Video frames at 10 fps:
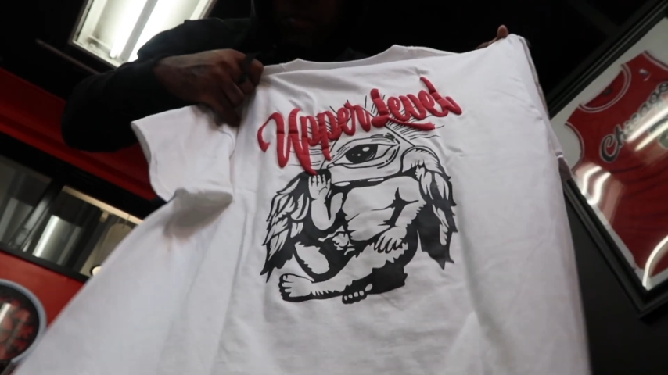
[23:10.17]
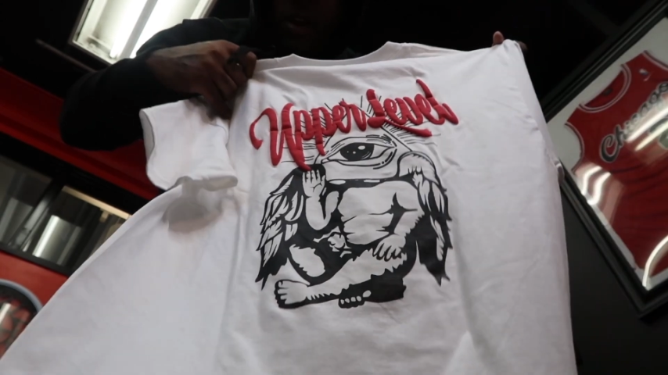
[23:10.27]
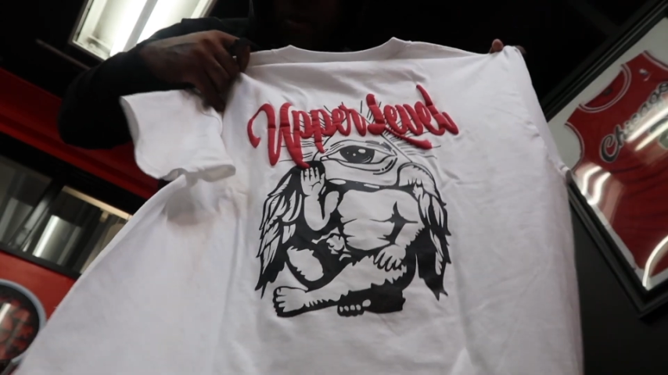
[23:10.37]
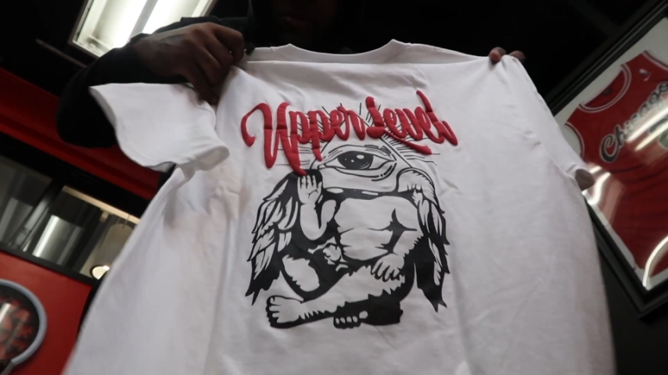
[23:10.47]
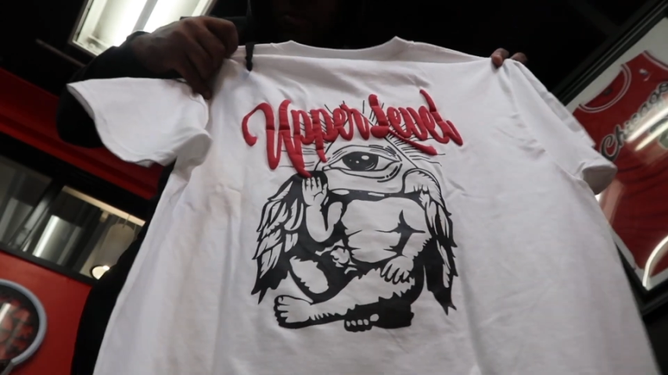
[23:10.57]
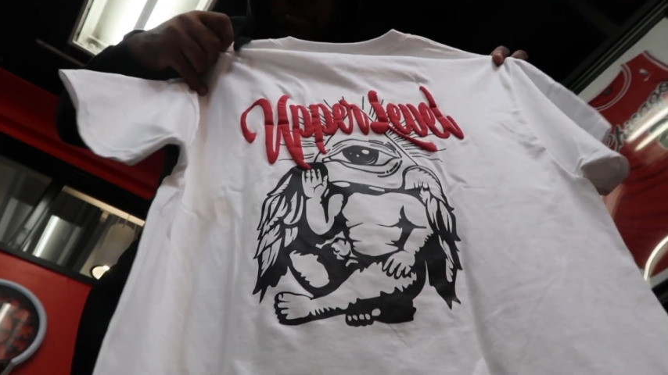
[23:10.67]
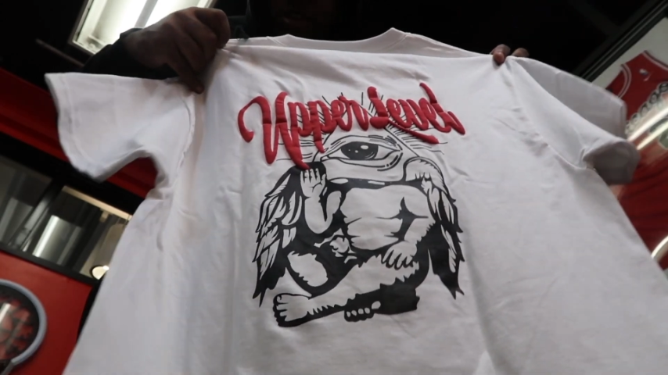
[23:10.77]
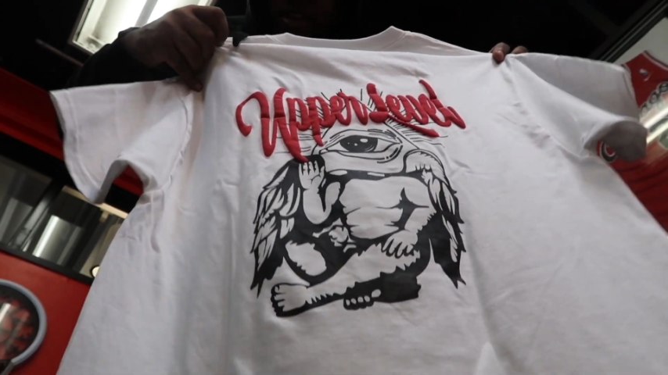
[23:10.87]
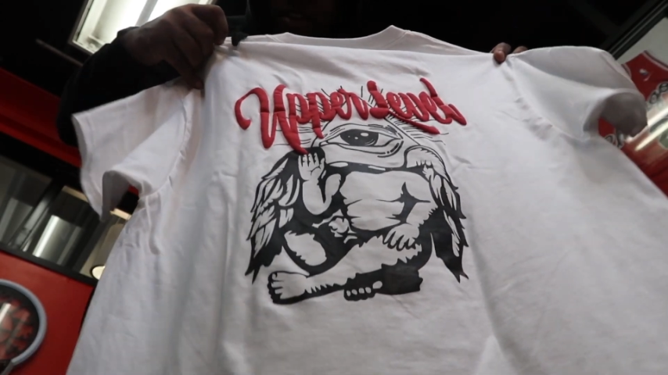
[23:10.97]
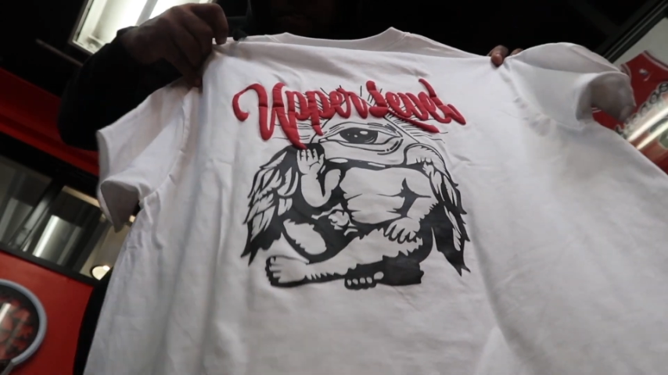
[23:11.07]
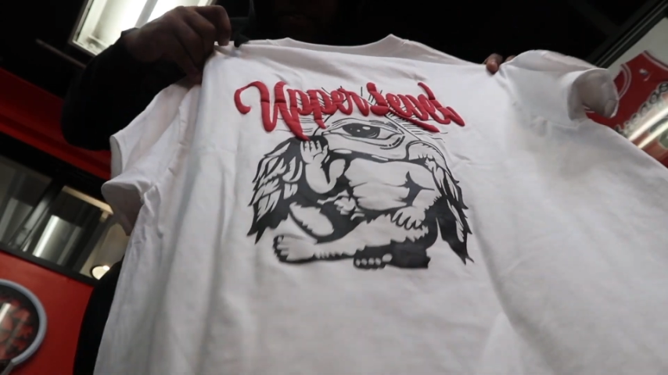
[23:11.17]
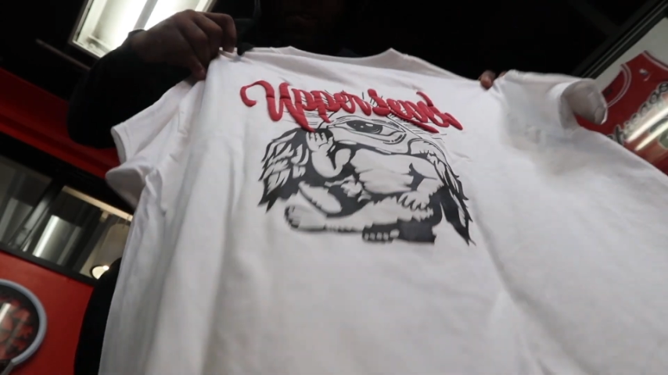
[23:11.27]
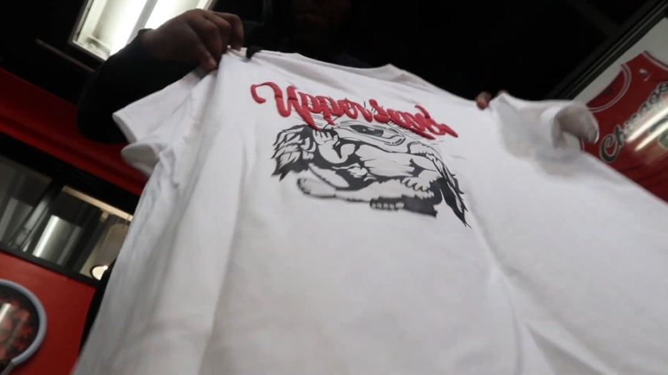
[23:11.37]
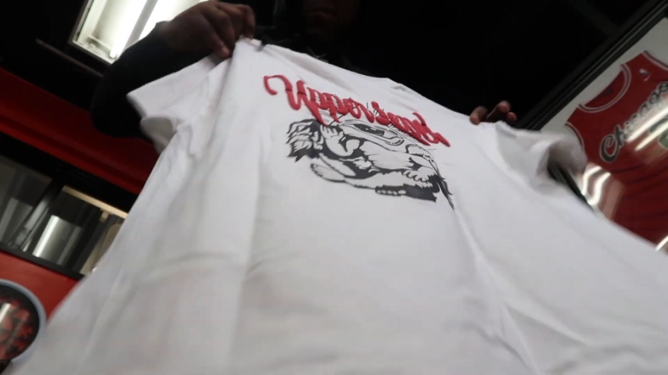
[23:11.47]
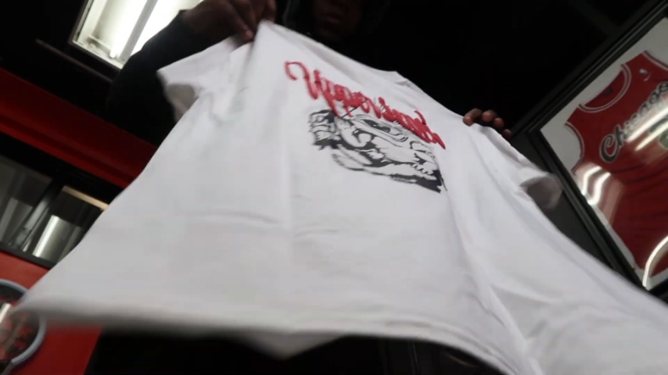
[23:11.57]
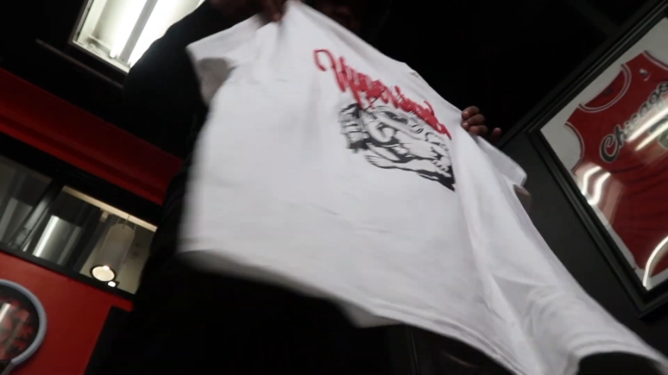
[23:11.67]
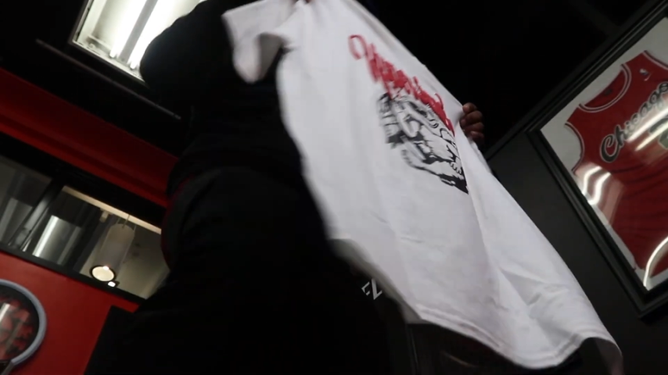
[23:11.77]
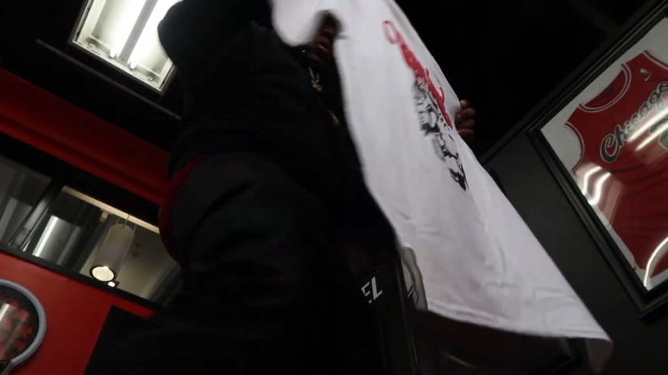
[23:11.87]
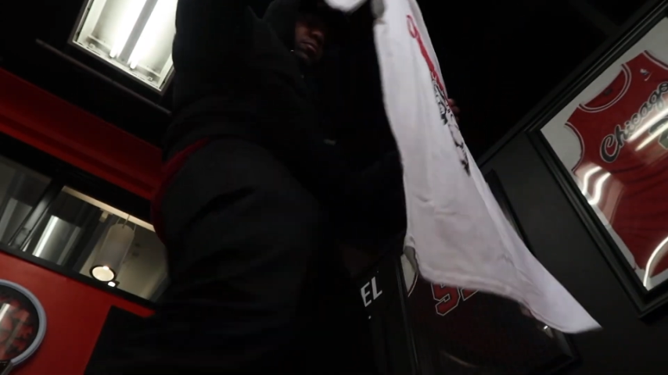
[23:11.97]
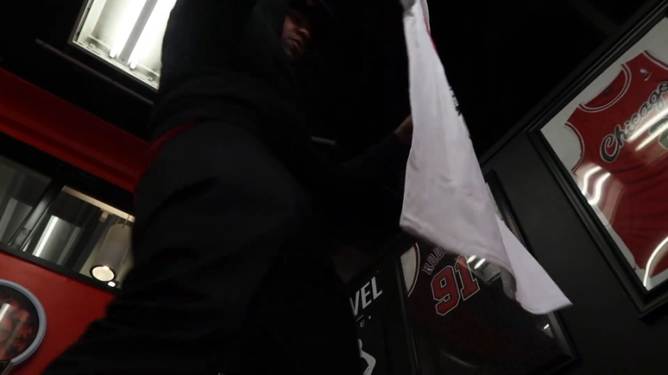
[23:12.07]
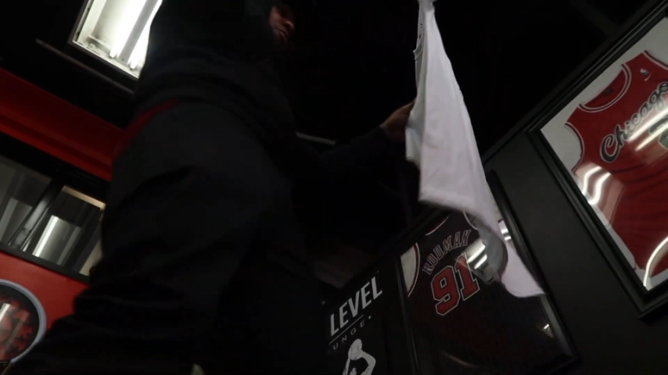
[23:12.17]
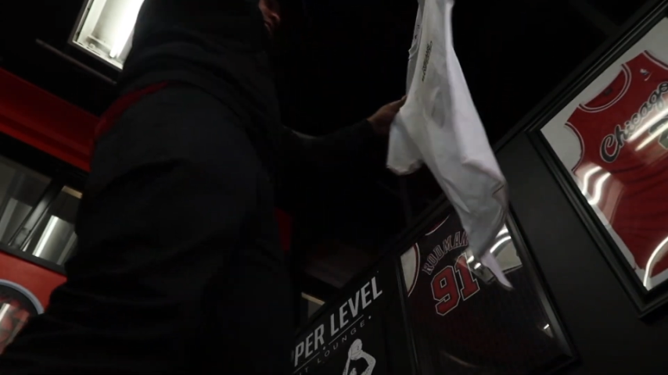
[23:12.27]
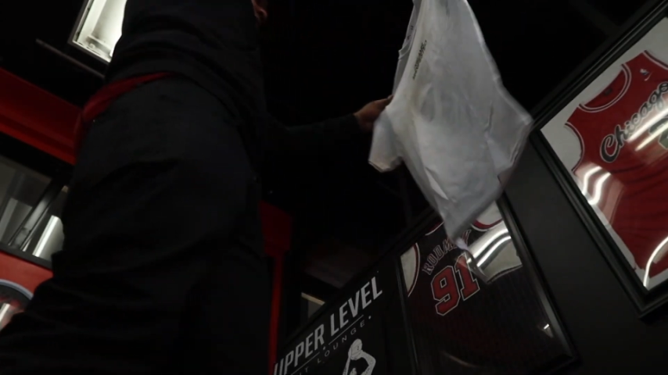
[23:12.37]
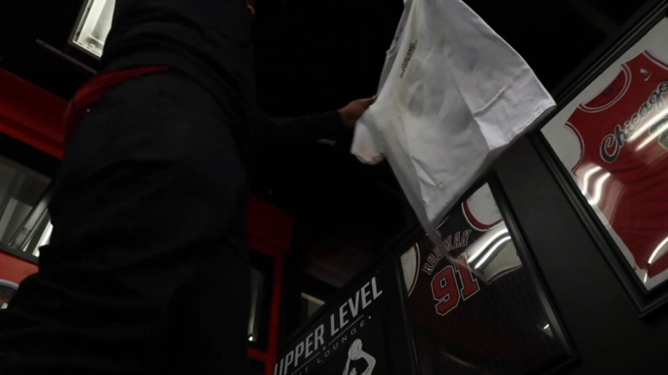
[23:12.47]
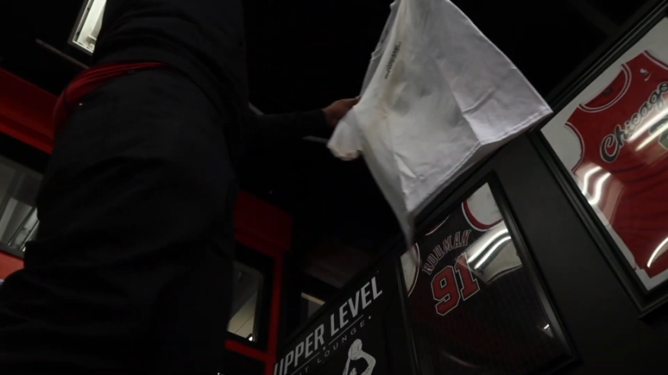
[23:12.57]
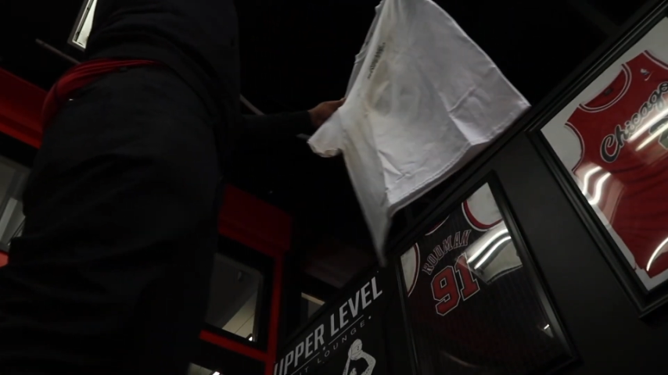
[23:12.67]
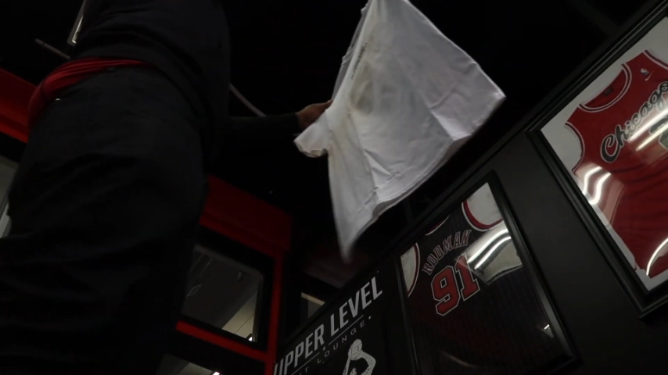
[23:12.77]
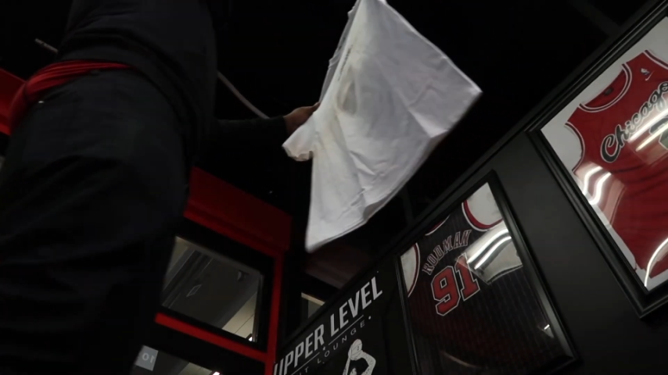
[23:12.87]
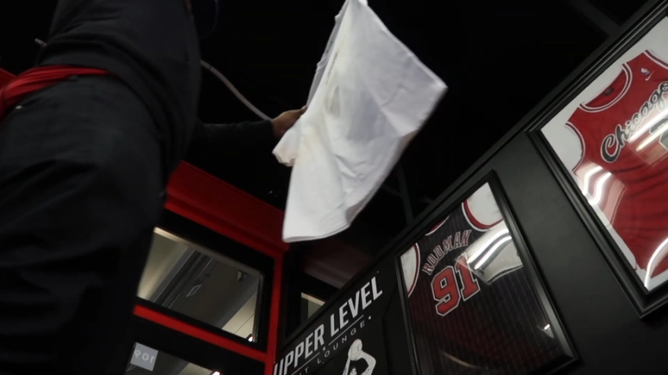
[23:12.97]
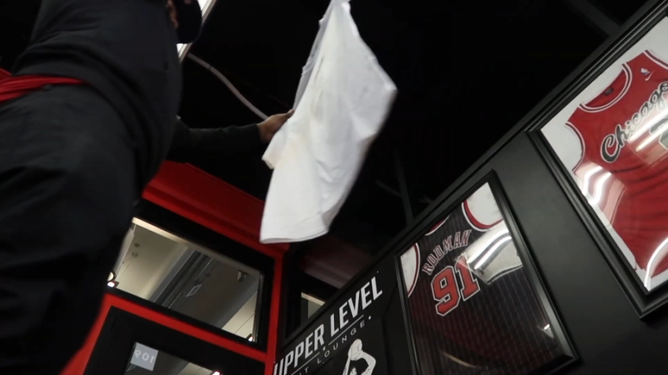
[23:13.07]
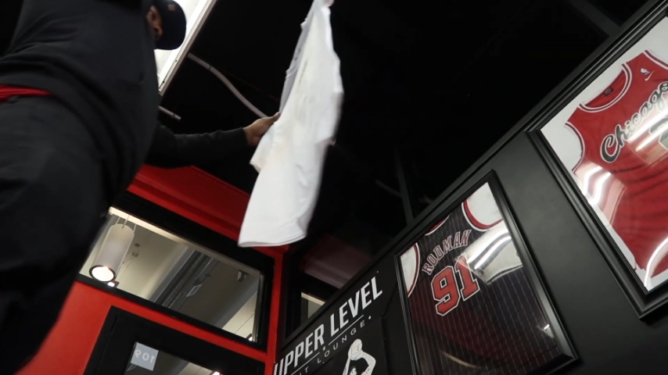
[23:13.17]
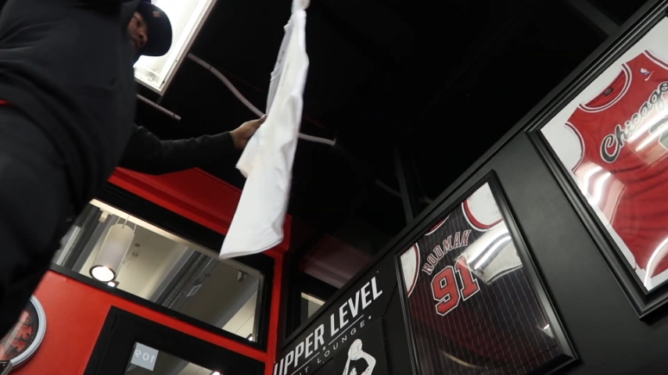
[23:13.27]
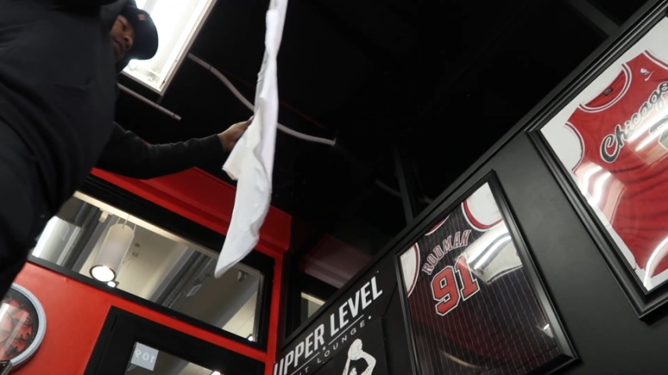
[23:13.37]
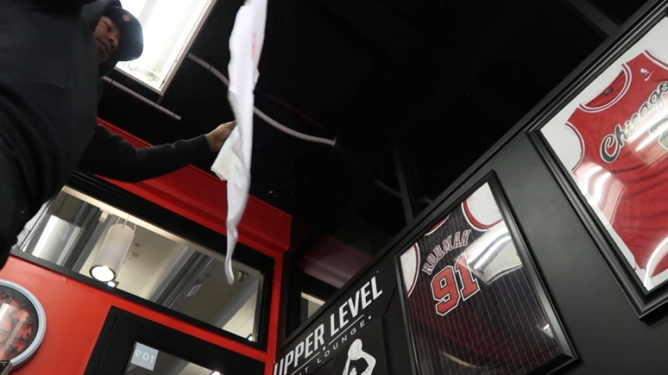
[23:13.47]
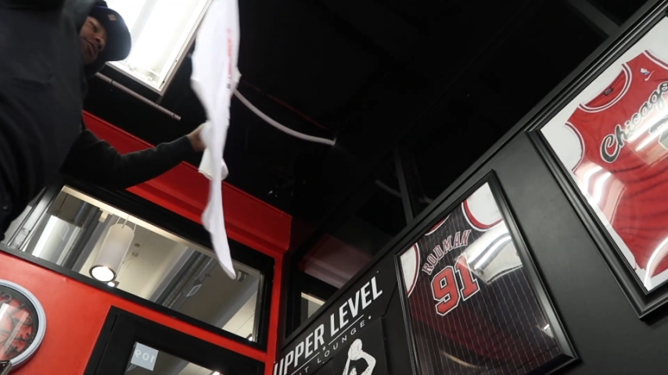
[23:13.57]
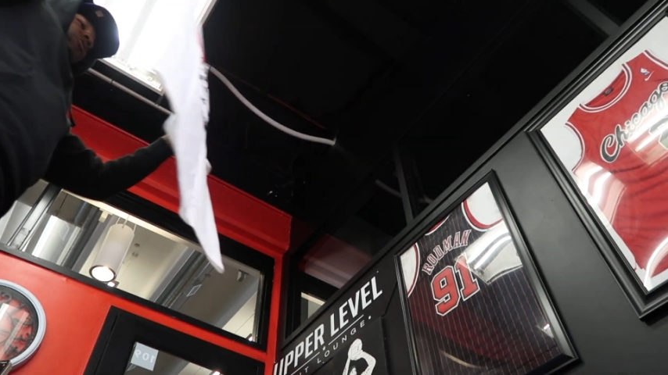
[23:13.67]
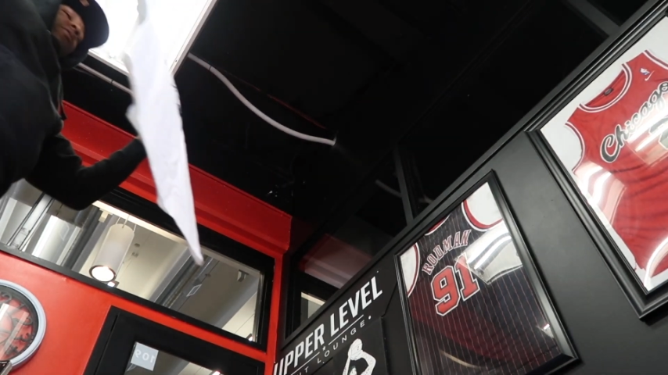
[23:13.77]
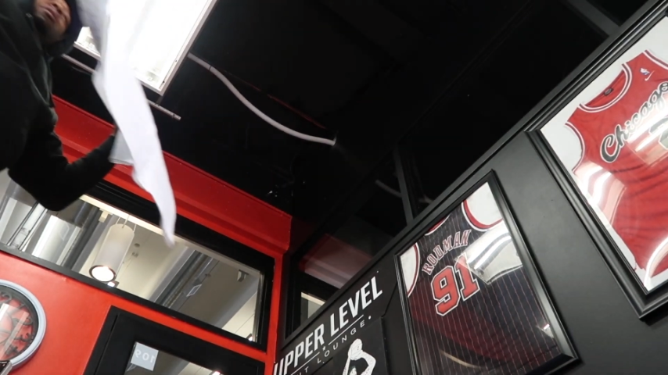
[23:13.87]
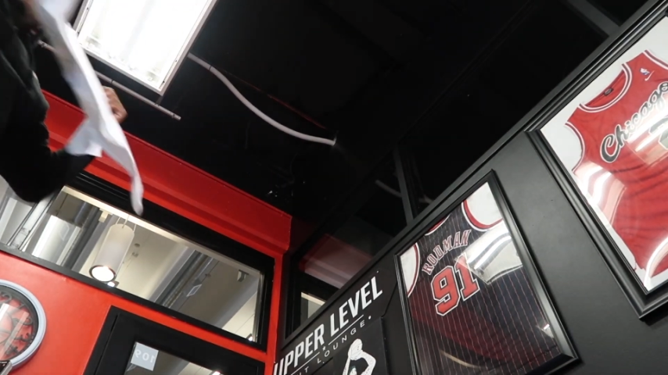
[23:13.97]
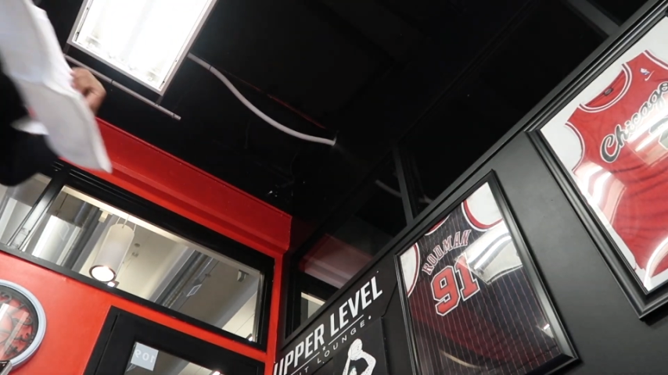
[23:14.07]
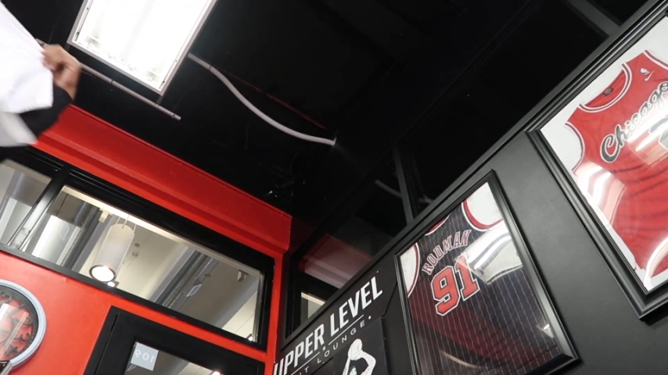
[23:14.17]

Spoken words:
(no speaker visible)